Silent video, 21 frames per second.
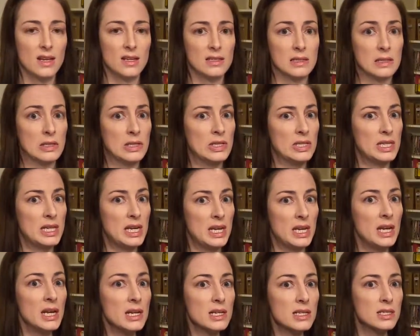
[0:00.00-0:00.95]
It's a little
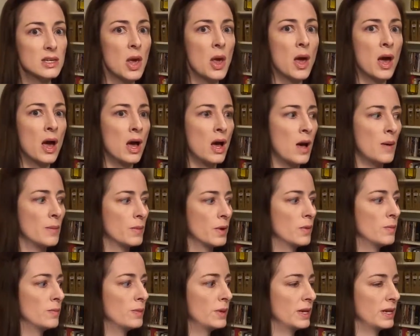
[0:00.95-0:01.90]
tedious,
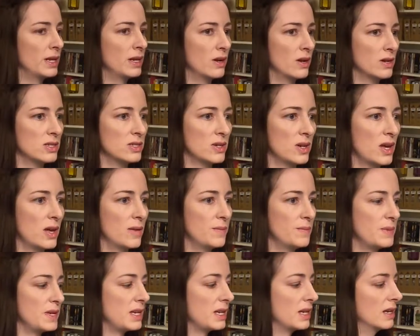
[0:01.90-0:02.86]
but it also
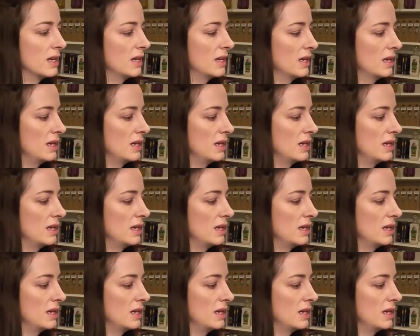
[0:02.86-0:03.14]
helped me